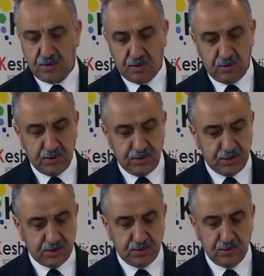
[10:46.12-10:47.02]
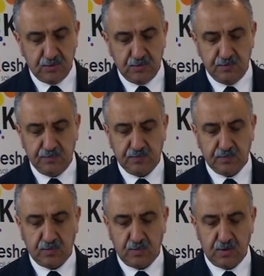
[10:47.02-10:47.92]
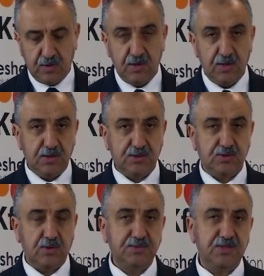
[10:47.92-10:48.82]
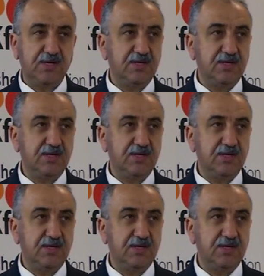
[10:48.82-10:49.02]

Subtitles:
all you need to do is to empty the